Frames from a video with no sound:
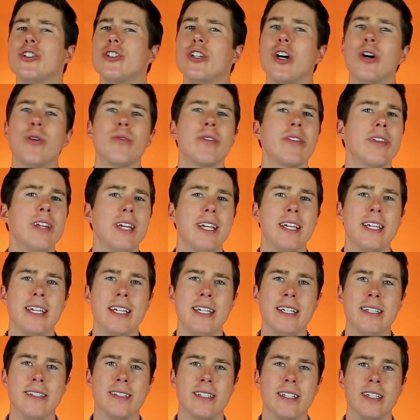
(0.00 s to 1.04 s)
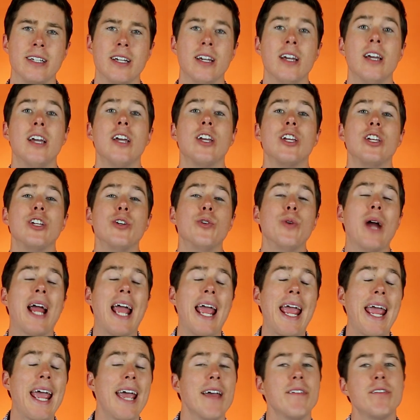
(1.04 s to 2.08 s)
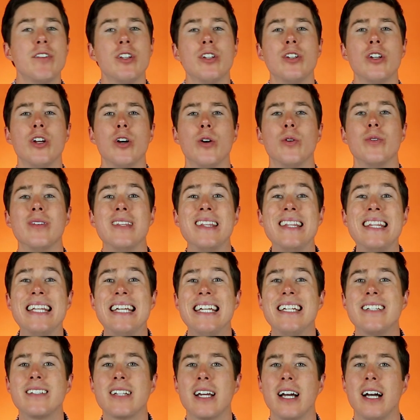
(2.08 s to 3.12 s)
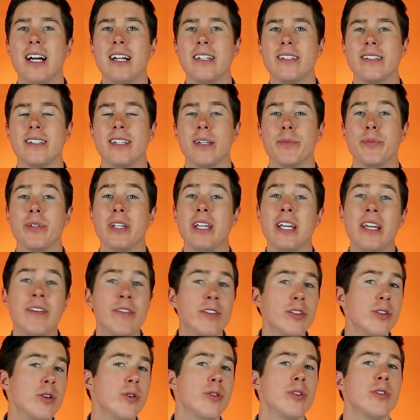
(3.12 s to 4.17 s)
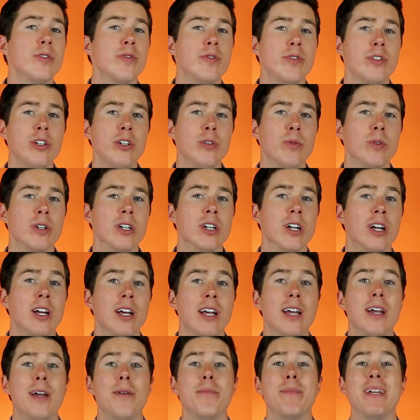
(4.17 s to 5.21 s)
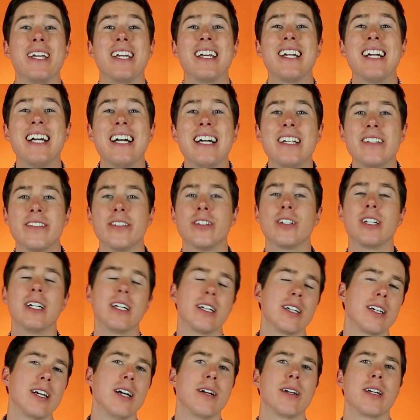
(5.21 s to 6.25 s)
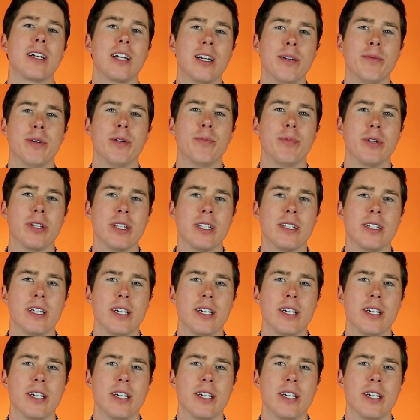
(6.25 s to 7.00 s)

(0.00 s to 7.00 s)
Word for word: don't think easy. You have to know these concepts, even though they're fewer, because they're gonna kinda come up on the